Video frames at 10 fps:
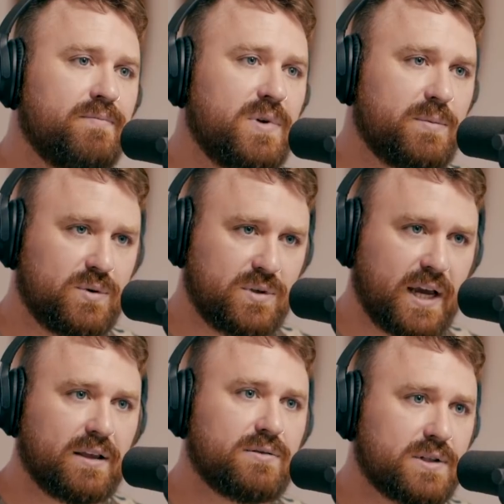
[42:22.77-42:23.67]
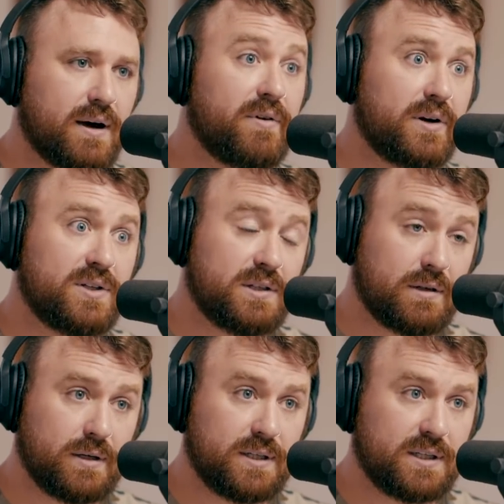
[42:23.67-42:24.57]
people who take their job very
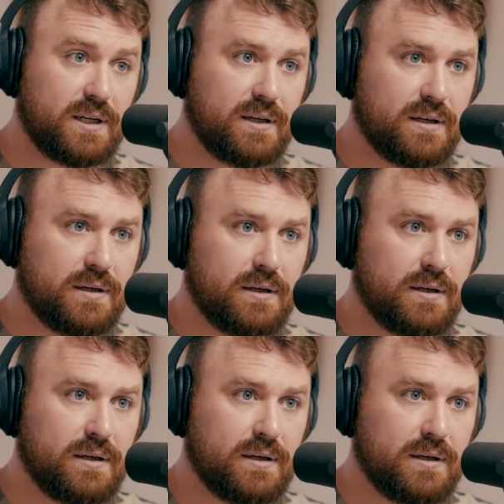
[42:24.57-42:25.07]
seriously